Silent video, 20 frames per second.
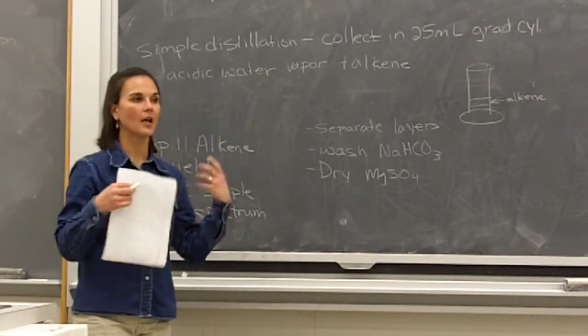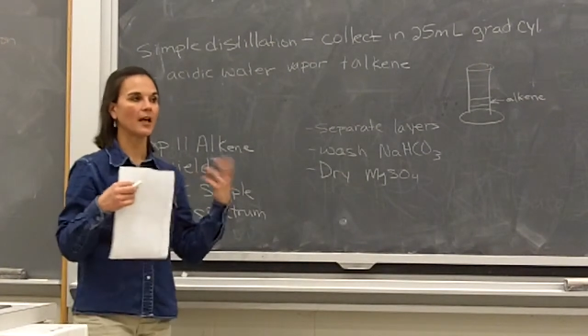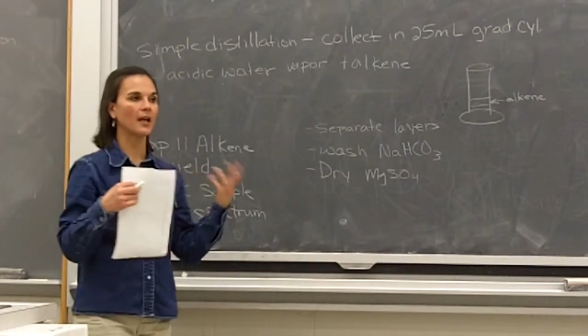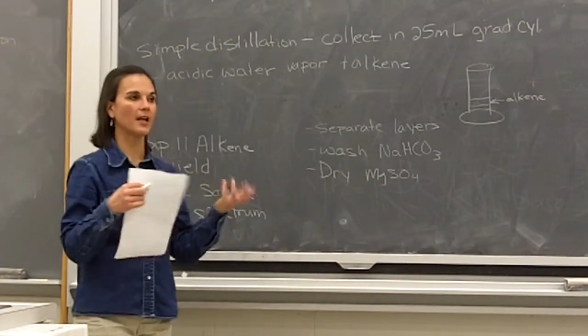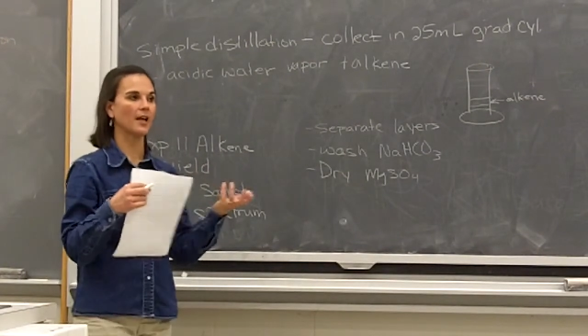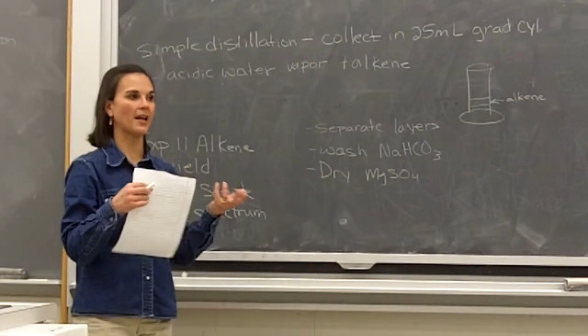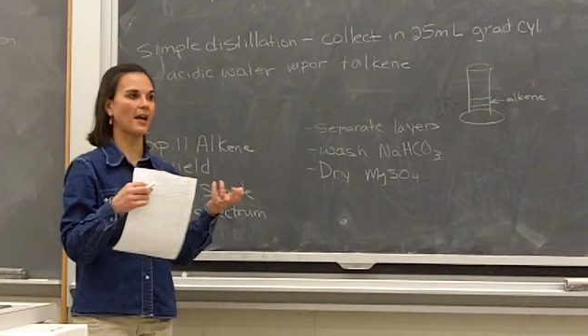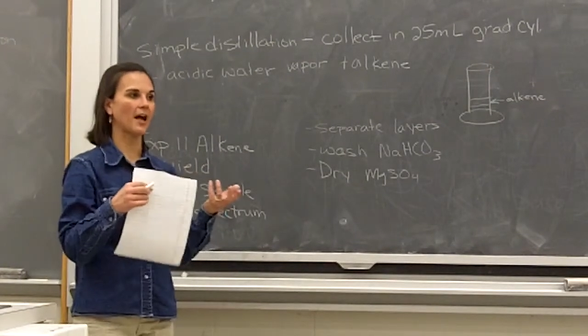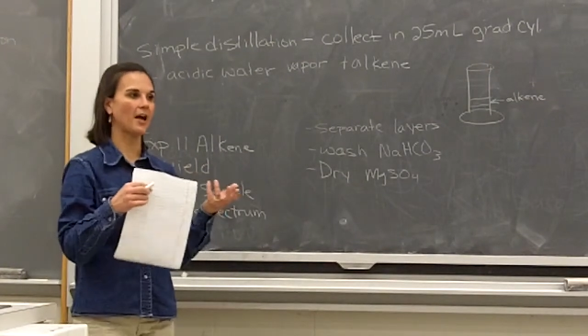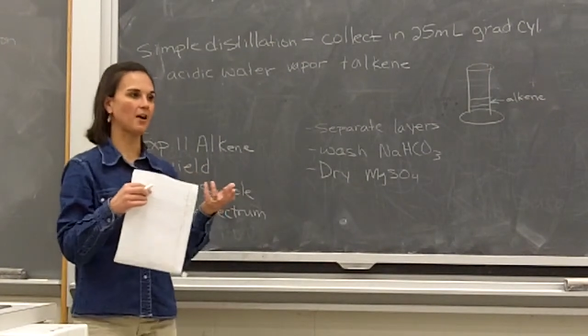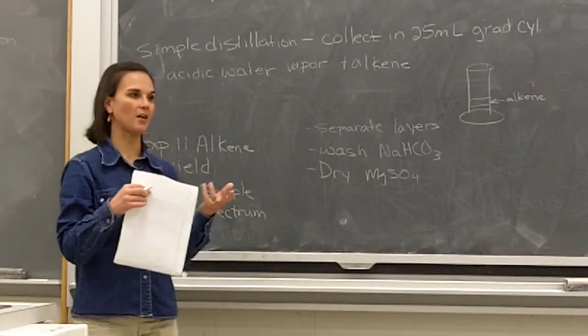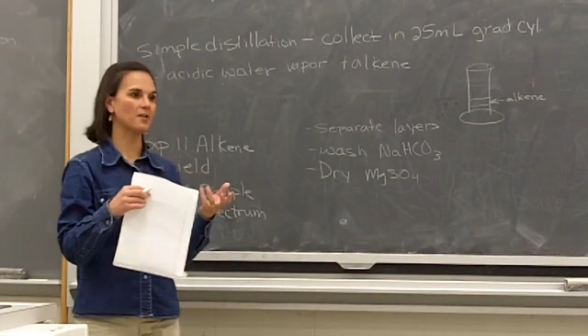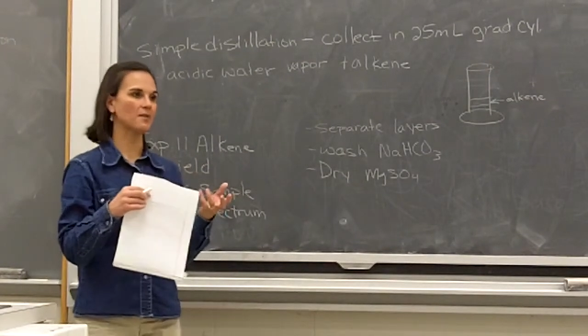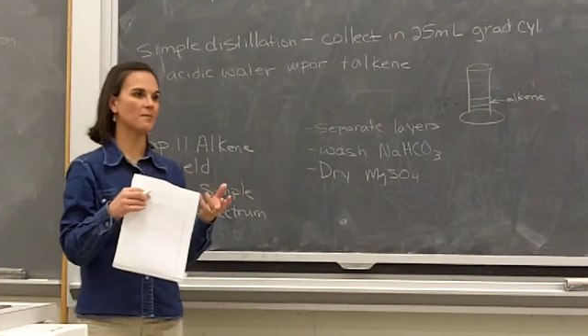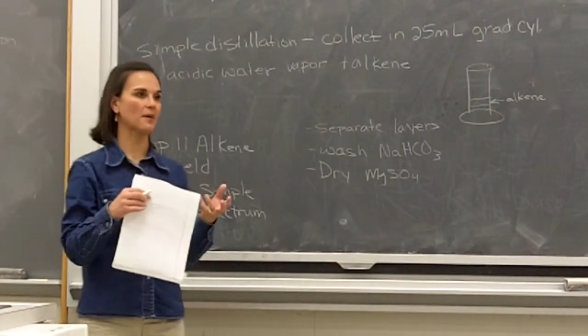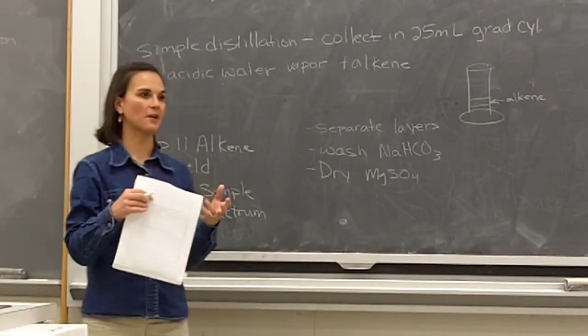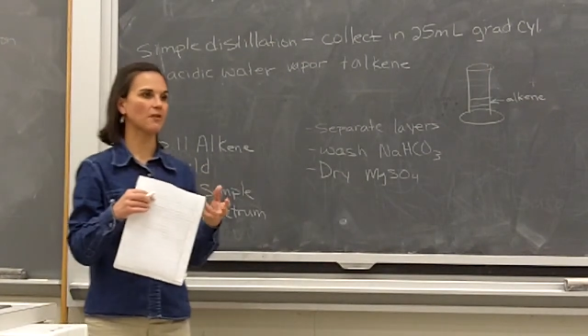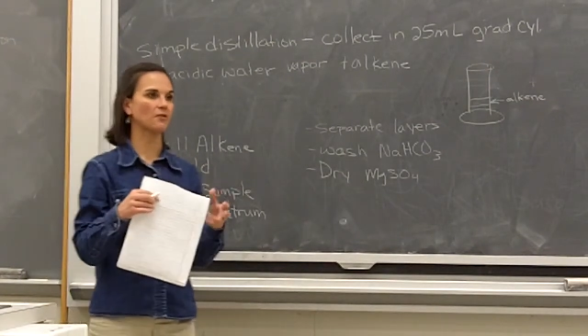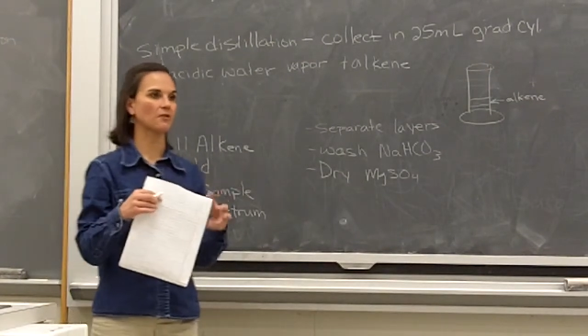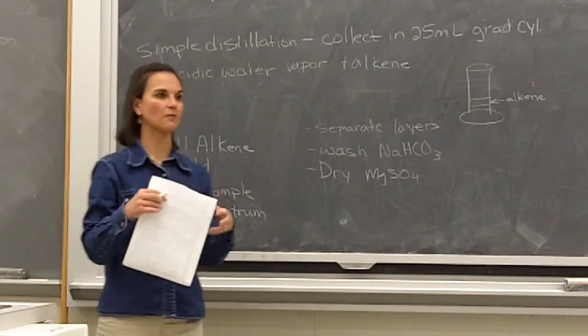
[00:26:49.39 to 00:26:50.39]
and an IR
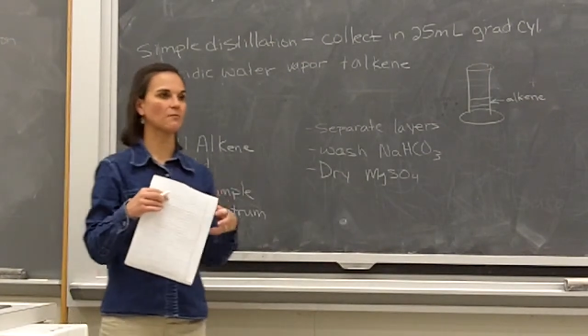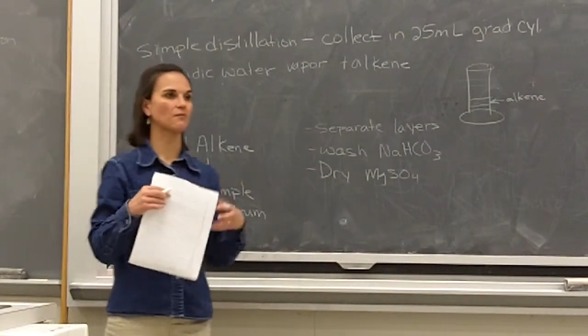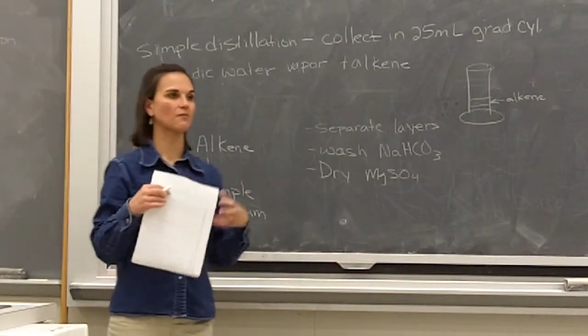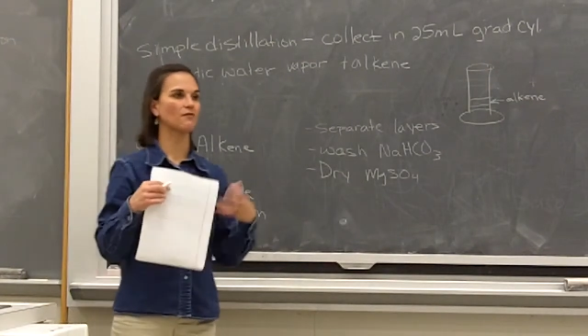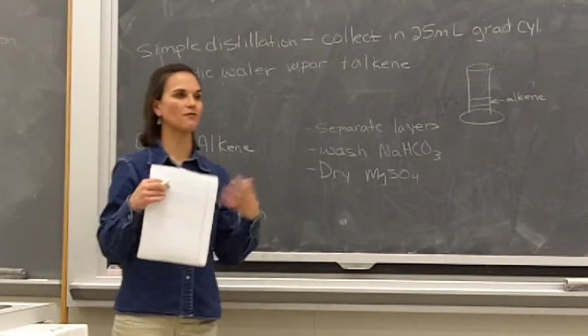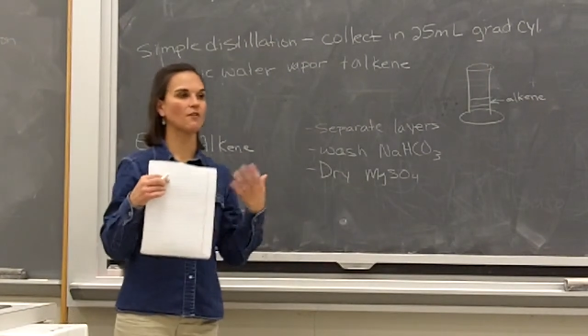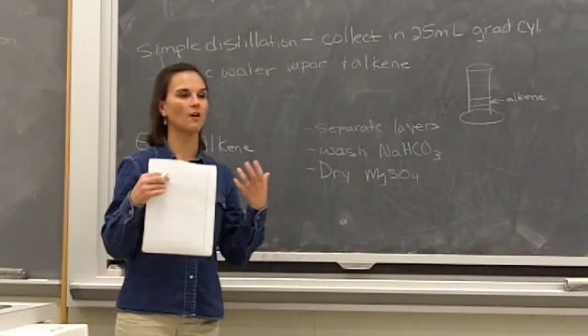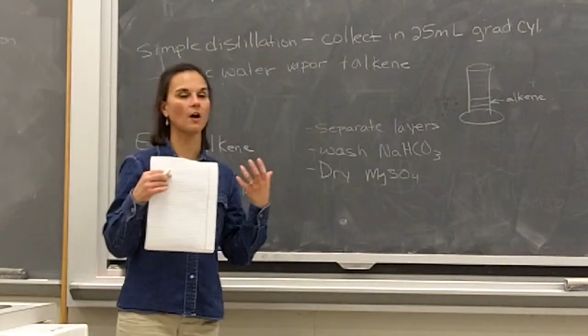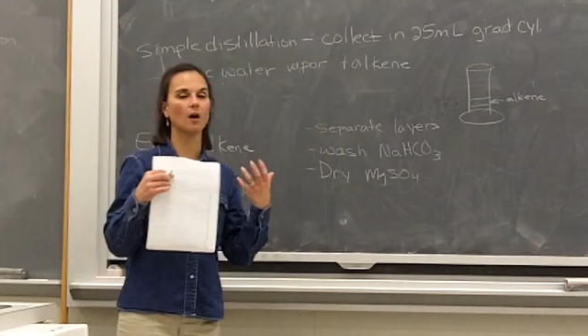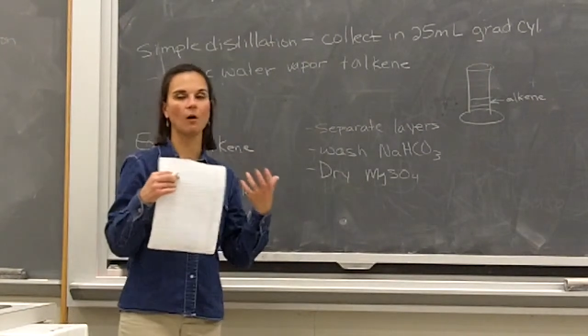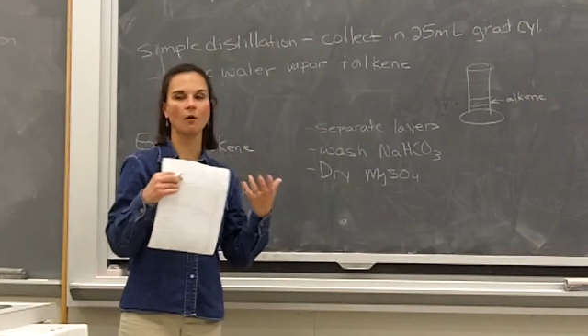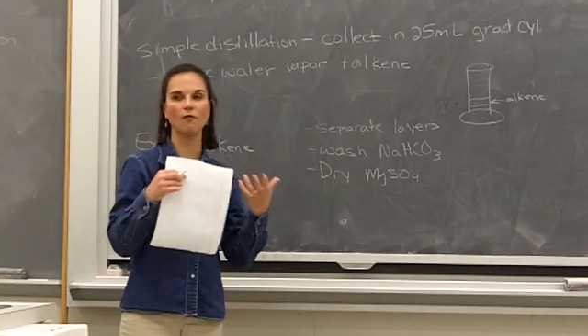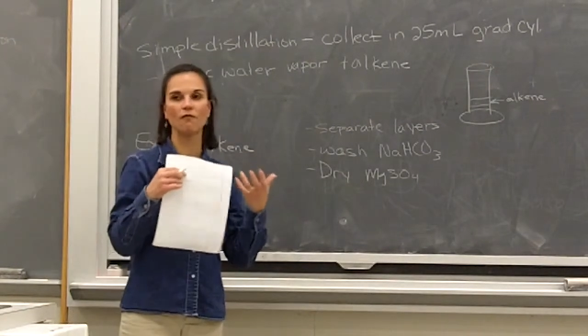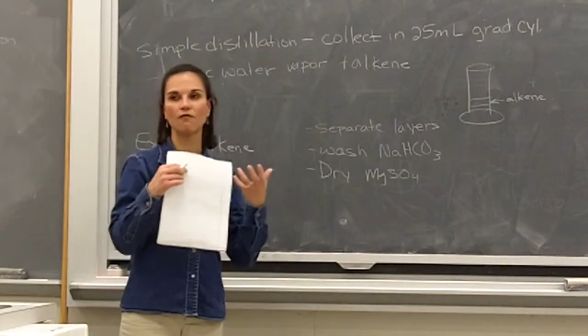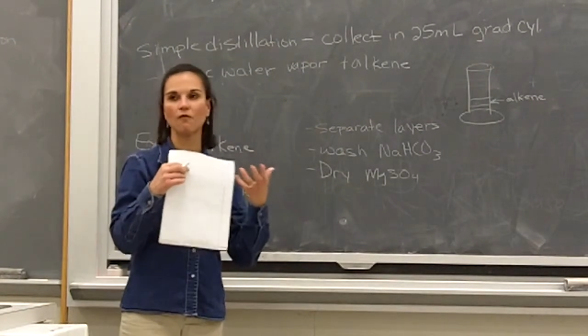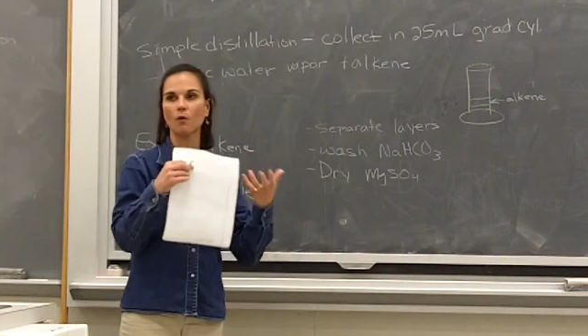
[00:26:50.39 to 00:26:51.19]
spectrum from,